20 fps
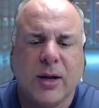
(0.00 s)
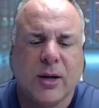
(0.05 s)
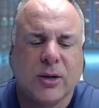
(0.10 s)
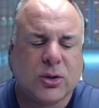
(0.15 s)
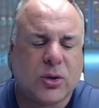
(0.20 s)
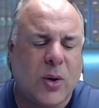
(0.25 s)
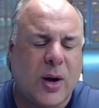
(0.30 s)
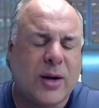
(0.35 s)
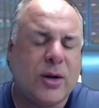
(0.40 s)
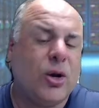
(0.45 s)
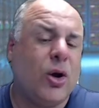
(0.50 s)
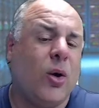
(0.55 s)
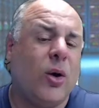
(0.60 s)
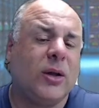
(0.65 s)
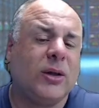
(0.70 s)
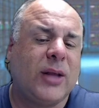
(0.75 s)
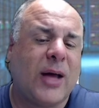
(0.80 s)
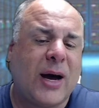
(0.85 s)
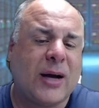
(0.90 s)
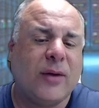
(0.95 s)
So I know a
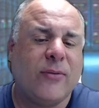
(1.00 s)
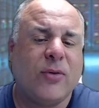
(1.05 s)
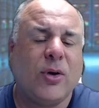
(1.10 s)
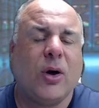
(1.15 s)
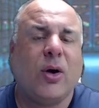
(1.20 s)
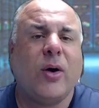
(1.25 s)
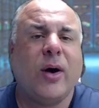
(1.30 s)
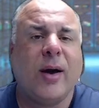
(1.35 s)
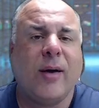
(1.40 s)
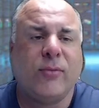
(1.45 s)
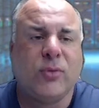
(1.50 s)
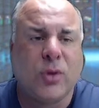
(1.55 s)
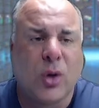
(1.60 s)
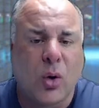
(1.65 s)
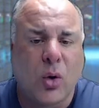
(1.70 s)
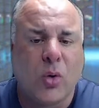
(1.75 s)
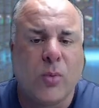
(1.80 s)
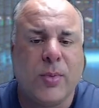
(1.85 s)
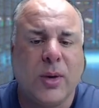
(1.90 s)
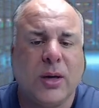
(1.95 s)
lot of y'all have
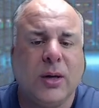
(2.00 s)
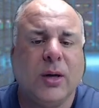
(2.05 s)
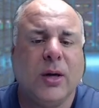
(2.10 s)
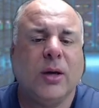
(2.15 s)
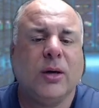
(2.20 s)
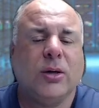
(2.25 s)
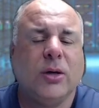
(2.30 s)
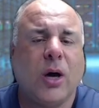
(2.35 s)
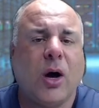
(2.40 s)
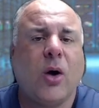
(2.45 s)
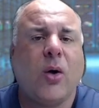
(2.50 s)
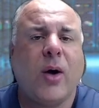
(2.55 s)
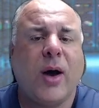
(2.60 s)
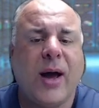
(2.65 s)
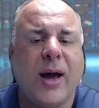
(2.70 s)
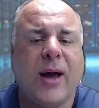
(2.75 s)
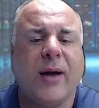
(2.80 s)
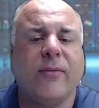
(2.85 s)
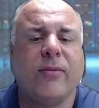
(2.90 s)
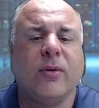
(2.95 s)
told me y'all
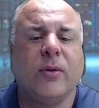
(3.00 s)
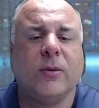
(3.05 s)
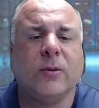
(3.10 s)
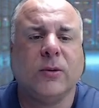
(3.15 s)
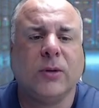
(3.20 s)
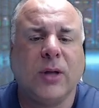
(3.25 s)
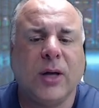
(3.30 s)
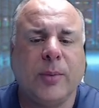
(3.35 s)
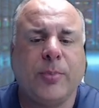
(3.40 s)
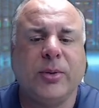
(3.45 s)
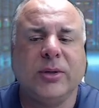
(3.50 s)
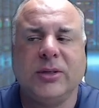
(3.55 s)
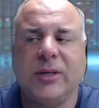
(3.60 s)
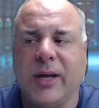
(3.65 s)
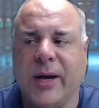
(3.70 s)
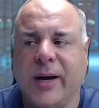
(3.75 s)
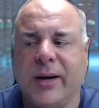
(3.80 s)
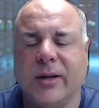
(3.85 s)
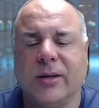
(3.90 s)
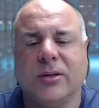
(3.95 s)
have Le
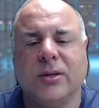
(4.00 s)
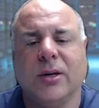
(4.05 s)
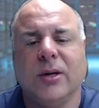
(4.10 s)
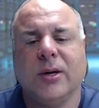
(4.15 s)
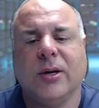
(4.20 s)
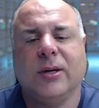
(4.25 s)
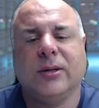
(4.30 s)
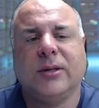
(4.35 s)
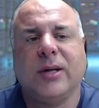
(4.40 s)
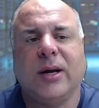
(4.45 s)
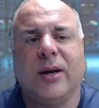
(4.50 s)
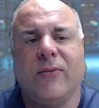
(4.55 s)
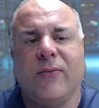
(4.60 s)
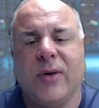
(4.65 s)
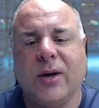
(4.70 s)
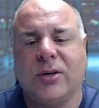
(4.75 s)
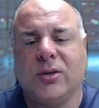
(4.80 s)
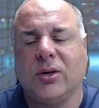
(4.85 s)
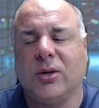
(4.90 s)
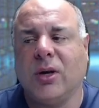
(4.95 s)
Potatoes that
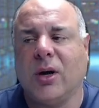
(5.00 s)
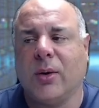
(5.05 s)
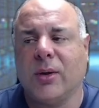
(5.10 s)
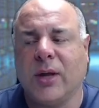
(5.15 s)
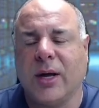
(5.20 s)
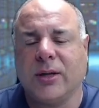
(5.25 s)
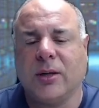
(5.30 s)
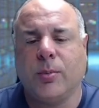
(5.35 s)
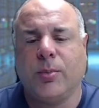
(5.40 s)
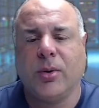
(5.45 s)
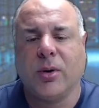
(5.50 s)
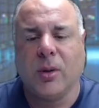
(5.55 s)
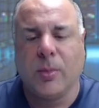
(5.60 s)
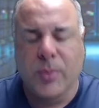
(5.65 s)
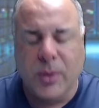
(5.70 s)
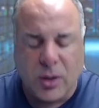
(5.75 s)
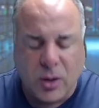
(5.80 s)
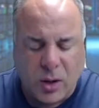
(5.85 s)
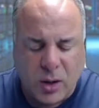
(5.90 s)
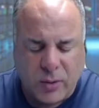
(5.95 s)
eventually y'all would like to put on
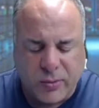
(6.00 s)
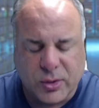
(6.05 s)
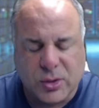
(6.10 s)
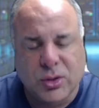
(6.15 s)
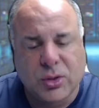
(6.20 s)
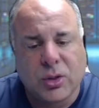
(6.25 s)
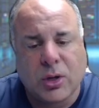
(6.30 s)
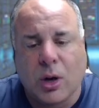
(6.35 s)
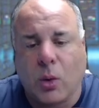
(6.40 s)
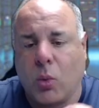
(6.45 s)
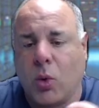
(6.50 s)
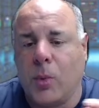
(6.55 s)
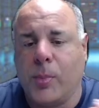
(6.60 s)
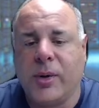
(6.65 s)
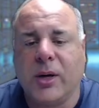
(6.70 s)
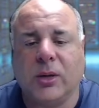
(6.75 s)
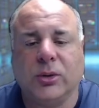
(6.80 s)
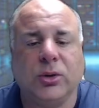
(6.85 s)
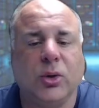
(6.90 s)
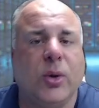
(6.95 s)
Bit Harvest. Y'all won't be
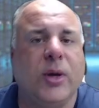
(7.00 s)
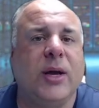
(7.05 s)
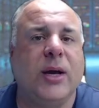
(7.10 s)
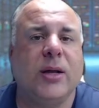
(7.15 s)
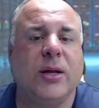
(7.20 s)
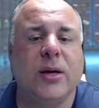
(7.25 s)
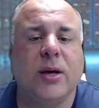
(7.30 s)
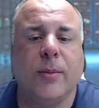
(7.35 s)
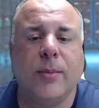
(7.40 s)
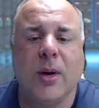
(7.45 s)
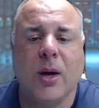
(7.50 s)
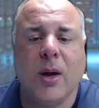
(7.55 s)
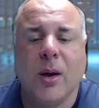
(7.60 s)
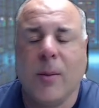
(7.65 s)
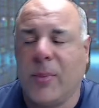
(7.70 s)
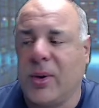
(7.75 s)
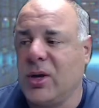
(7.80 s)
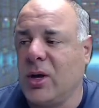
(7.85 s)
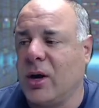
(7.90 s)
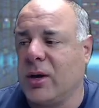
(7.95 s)
able to do helium,
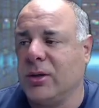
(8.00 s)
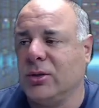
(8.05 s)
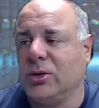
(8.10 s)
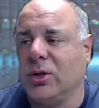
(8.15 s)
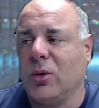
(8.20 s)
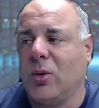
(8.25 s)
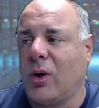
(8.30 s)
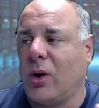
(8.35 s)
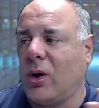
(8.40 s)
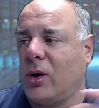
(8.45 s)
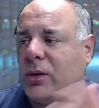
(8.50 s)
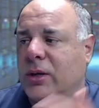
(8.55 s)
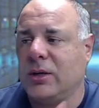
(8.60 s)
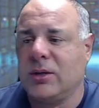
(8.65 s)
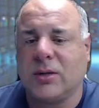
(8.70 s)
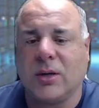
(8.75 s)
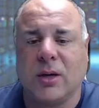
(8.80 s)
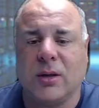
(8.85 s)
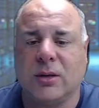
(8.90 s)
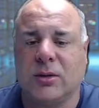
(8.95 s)
but y'all can do all these
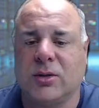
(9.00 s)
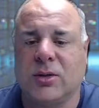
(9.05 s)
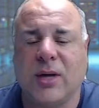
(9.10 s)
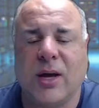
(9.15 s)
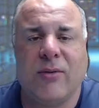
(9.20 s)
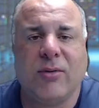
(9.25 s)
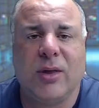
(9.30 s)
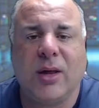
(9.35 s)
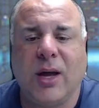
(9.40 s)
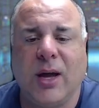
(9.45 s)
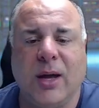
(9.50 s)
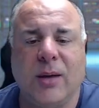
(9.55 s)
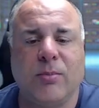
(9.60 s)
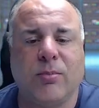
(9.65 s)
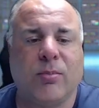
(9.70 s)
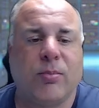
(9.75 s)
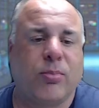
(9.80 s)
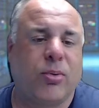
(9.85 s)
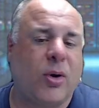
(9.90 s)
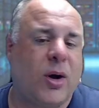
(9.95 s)
other 7, 8
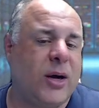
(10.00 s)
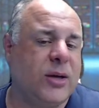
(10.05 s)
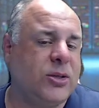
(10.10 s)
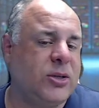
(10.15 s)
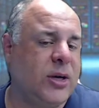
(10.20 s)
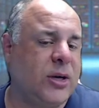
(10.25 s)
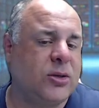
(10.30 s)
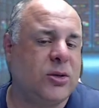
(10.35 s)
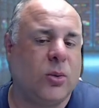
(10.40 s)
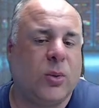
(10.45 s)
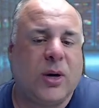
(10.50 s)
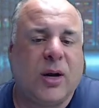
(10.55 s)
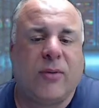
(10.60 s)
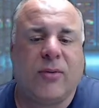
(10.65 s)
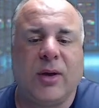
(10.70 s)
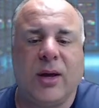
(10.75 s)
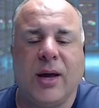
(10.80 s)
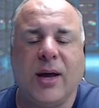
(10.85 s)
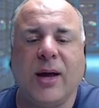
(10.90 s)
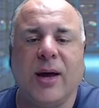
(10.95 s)
projects or whatever
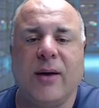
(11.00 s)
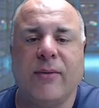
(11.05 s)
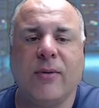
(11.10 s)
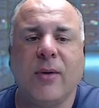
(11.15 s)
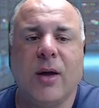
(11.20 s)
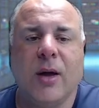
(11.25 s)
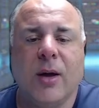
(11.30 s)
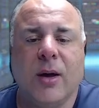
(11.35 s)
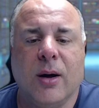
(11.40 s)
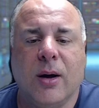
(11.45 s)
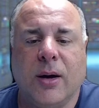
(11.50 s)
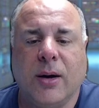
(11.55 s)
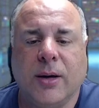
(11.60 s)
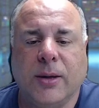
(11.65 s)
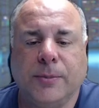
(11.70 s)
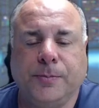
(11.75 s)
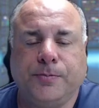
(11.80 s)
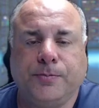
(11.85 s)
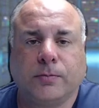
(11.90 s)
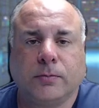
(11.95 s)
they have,
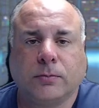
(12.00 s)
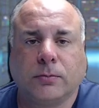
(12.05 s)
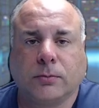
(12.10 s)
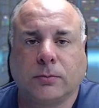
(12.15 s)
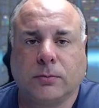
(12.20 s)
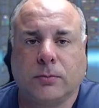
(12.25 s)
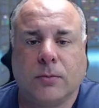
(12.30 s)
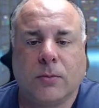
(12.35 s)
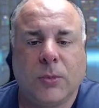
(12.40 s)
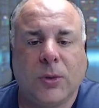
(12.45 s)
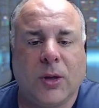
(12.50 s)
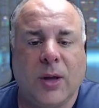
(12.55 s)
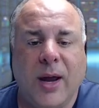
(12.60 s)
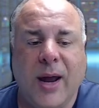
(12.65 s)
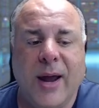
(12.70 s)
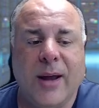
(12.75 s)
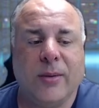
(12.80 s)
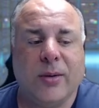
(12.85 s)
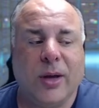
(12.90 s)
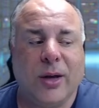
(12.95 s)
and
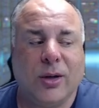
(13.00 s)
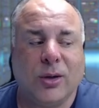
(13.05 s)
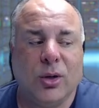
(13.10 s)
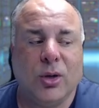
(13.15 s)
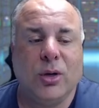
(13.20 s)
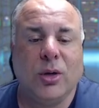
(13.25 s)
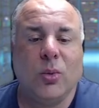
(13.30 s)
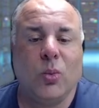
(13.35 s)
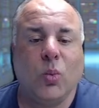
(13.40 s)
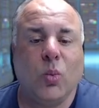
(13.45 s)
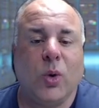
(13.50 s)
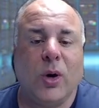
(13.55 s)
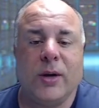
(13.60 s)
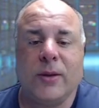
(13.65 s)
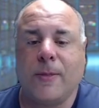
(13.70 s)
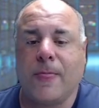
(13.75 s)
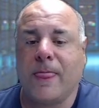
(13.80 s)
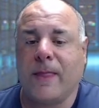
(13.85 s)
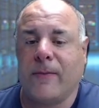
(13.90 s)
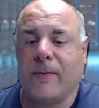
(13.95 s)
including what
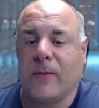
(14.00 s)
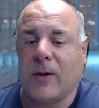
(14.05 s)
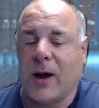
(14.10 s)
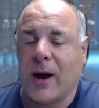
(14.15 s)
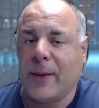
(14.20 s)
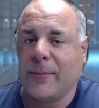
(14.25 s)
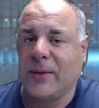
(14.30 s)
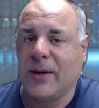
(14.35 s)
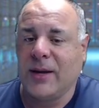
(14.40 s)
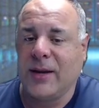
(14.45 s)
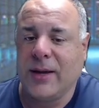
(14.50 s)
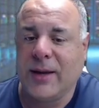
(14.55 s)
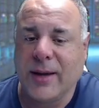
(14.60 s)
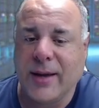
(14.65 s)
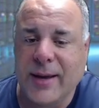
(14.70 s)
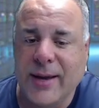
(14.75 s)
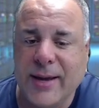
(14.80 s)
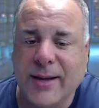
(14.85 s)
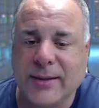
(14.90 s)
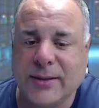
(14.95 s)
I'm getting a
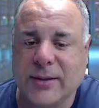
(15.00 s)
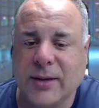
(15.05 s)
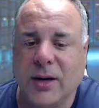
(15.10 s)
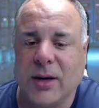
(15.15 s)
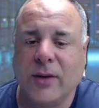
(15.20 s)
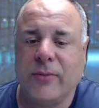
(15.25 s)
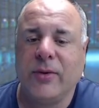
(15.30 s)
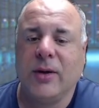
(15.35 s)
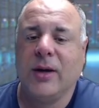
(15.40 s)
hint of.